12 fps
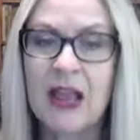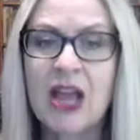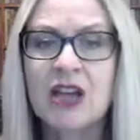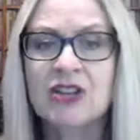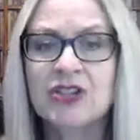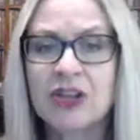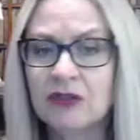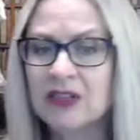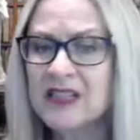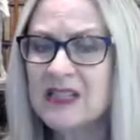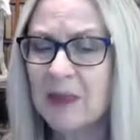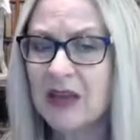Generally
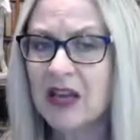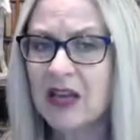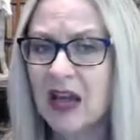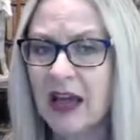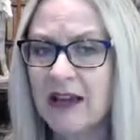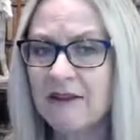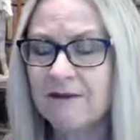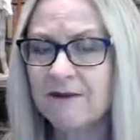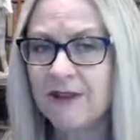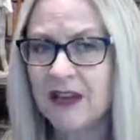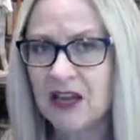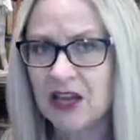speaking, a
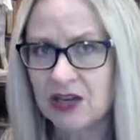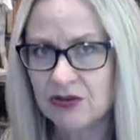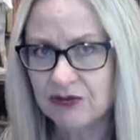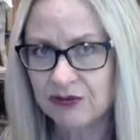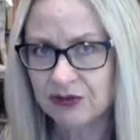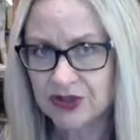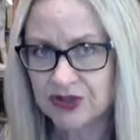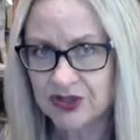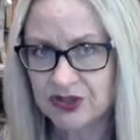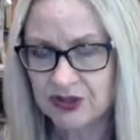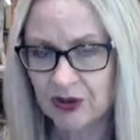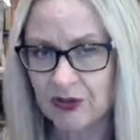fair
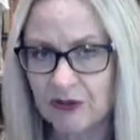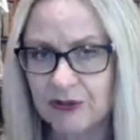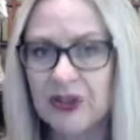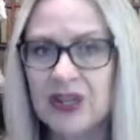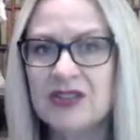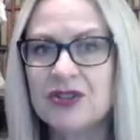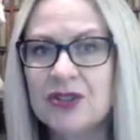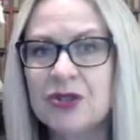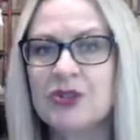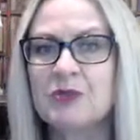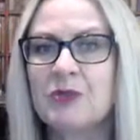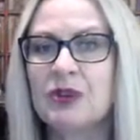inference of
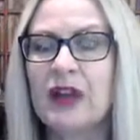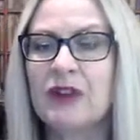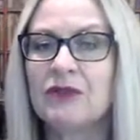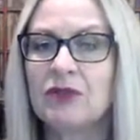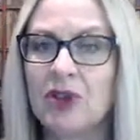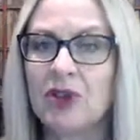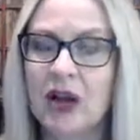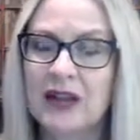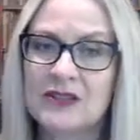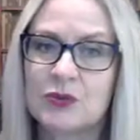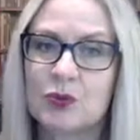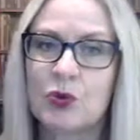inducement and
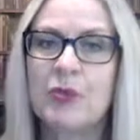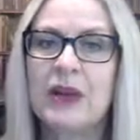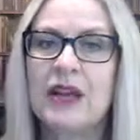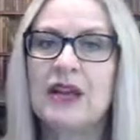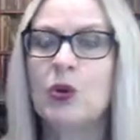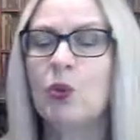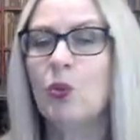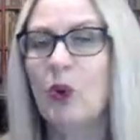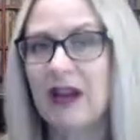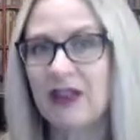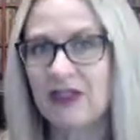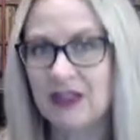reliance will be
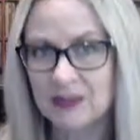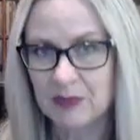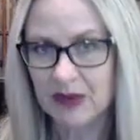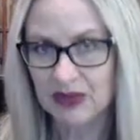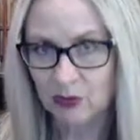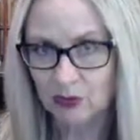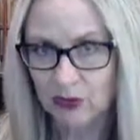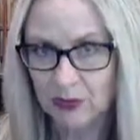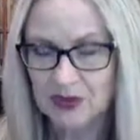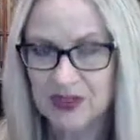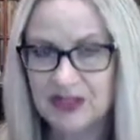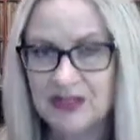where there's been the
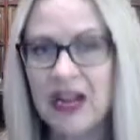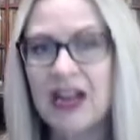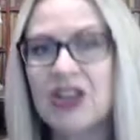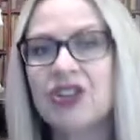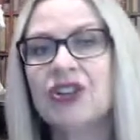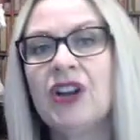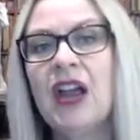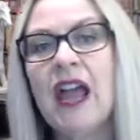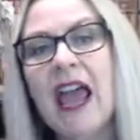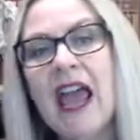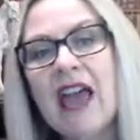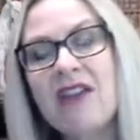representation
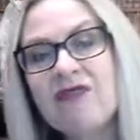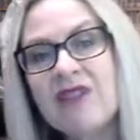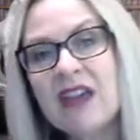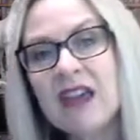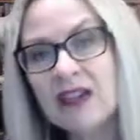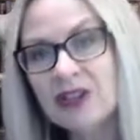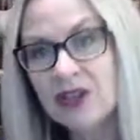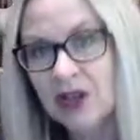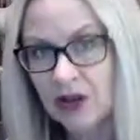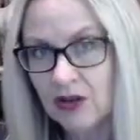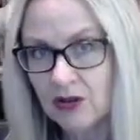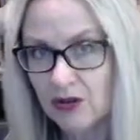and then
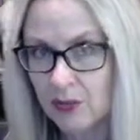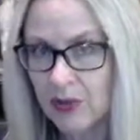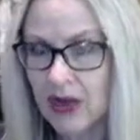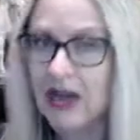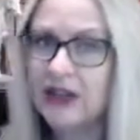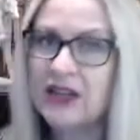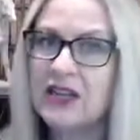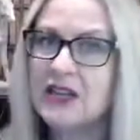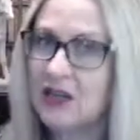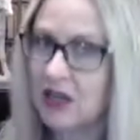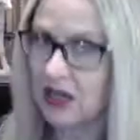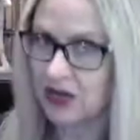the party
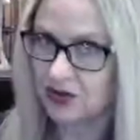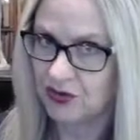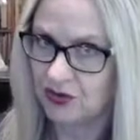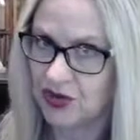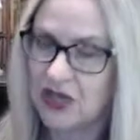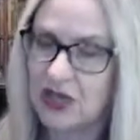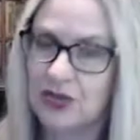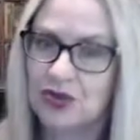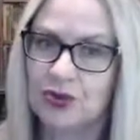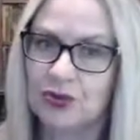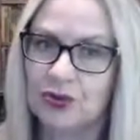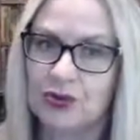entering
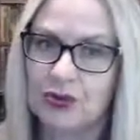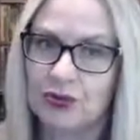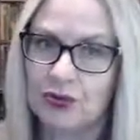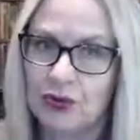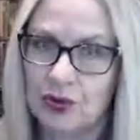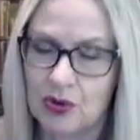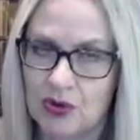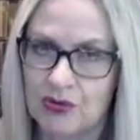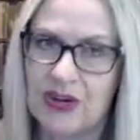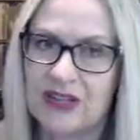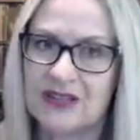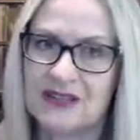into the
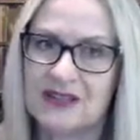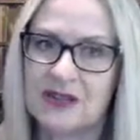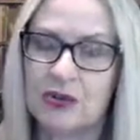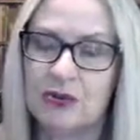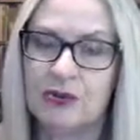contract itself.